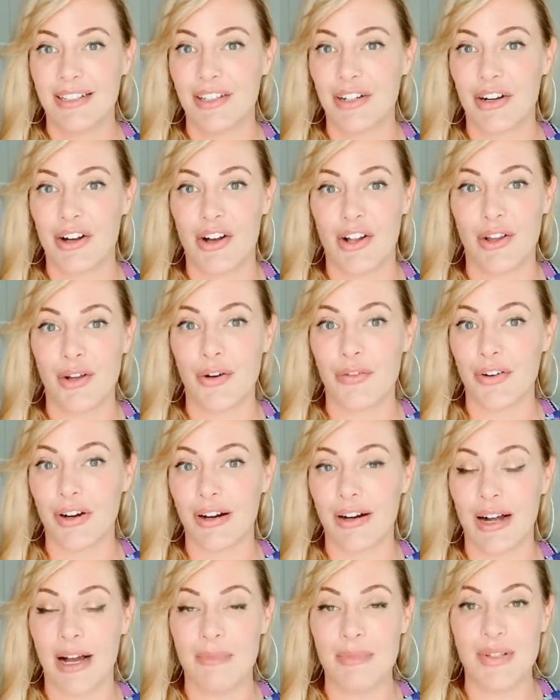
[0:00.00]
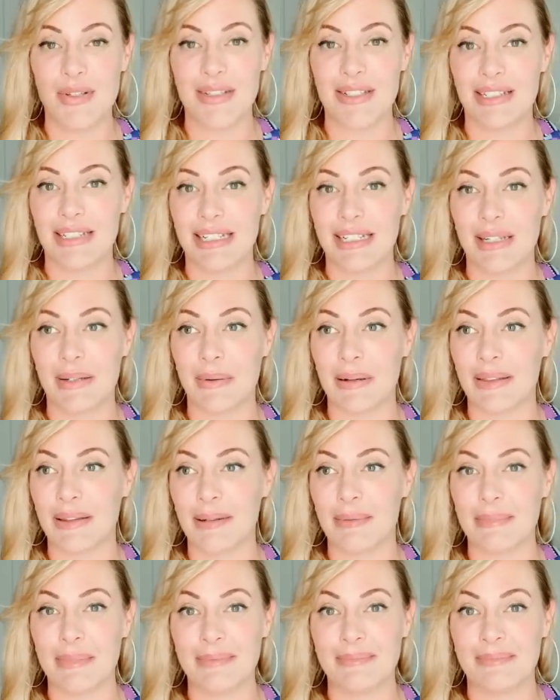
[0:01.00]
they're all over. I'm used to dealing with
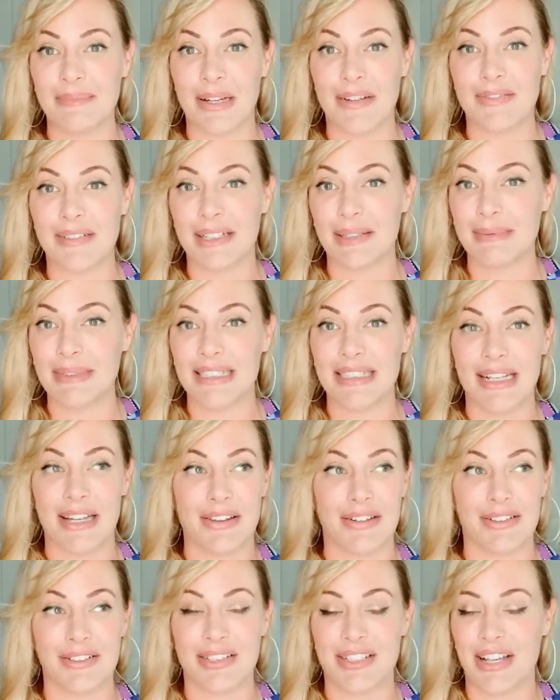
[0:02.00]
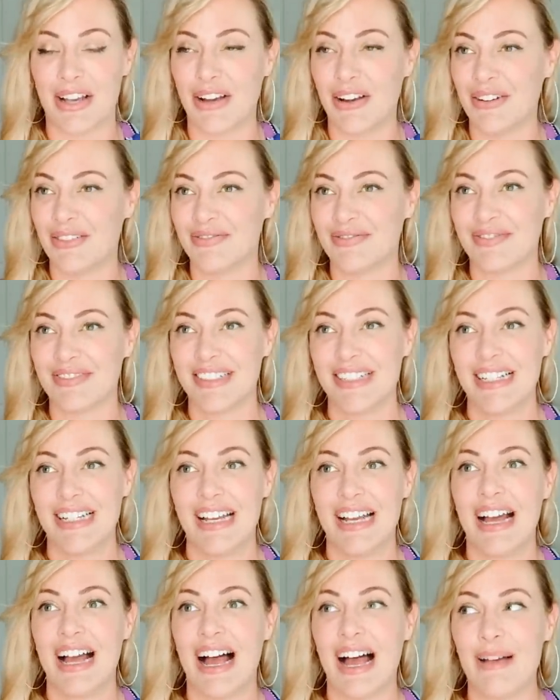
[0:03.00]
them. My family's Southern, so
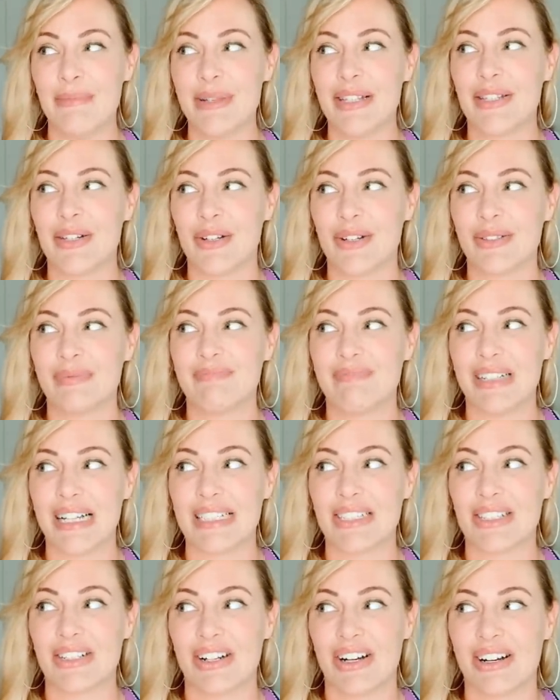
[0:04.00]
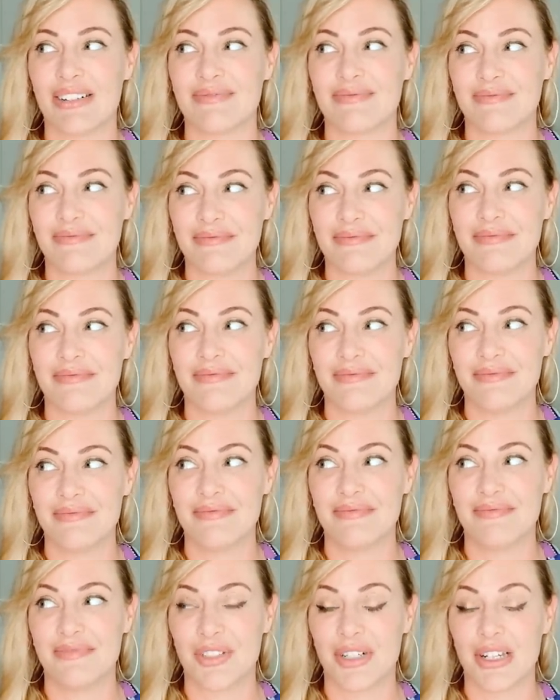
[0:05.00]
I've been told bless your heart
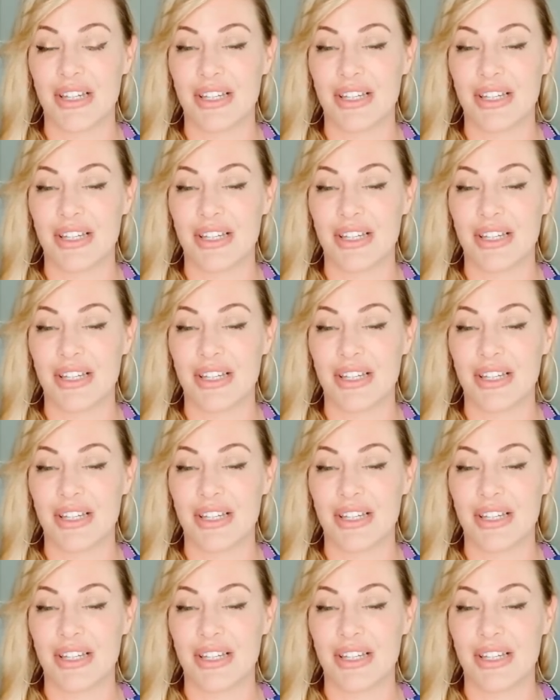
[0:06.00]
more